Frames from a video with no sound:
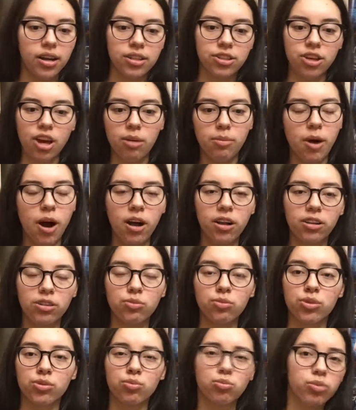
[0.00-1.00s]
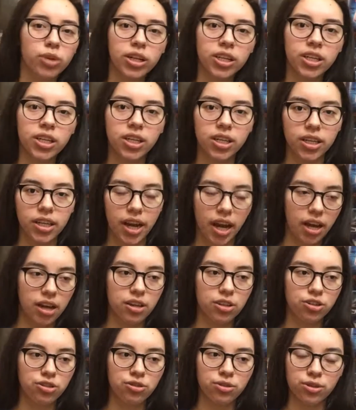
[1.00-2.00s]
Tom Holland was really good
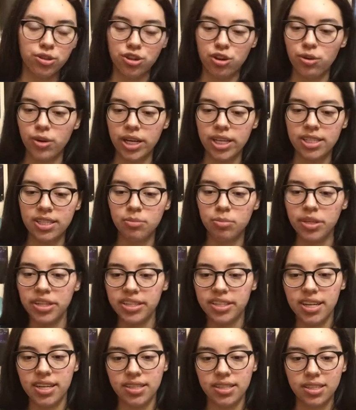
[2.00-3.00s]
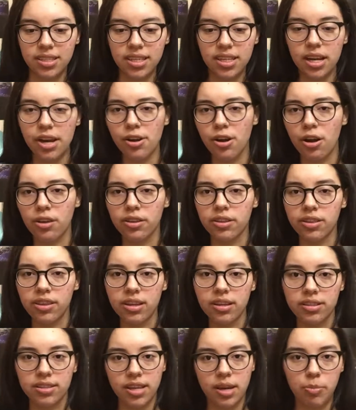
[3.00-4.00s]
at showcasing PTSD and all the
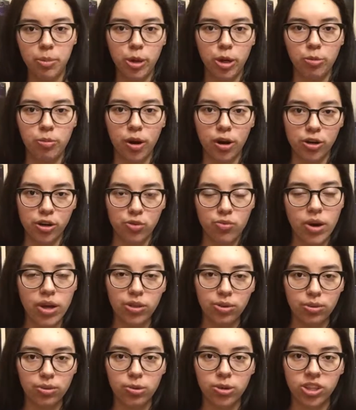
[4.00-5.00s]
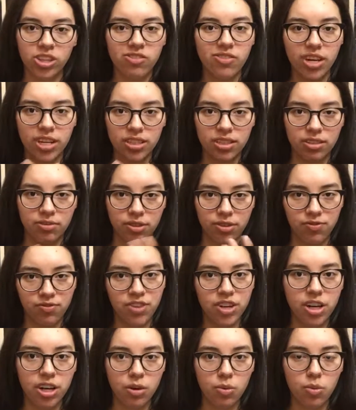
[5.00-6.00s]
things that Peter Parker went through in the events of
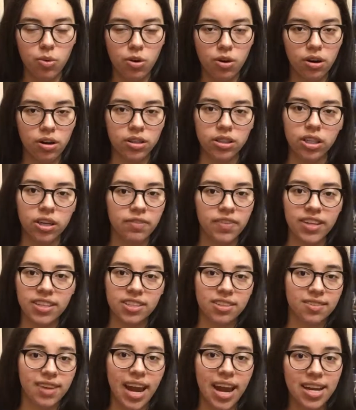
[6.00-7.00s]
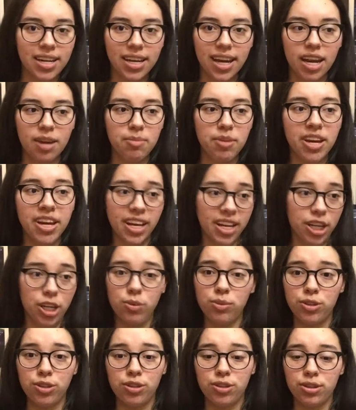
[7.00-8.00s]
Infinity War and the events of Endgame. And
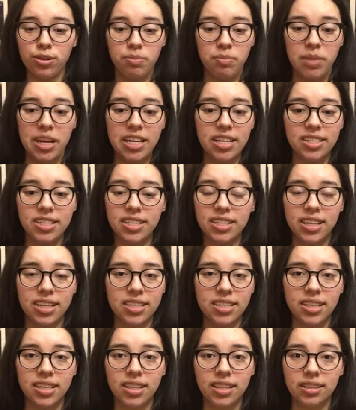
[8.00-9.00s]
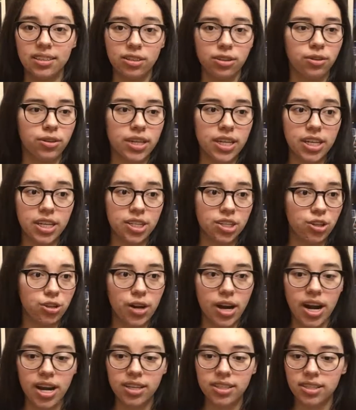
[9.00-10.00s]
it was just amazing, like seeing those little
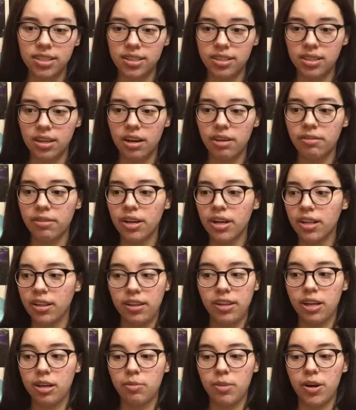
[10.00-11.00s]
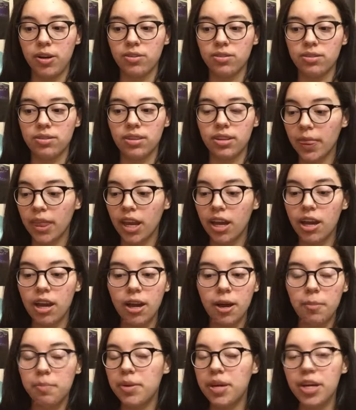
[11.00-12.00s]
Easter eggs and stuff, like about
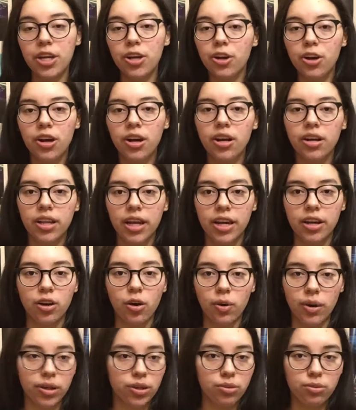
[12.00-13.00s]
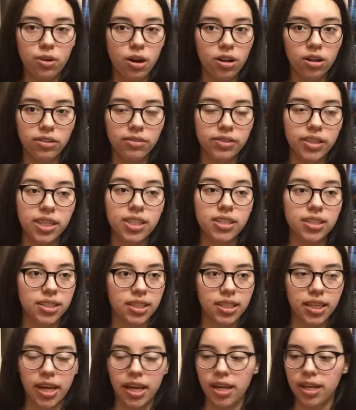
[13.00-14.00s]
Peter, like going through all of this,
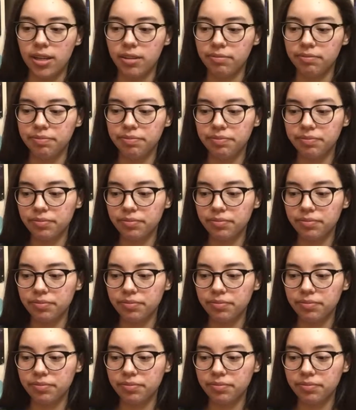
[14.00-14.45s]
and then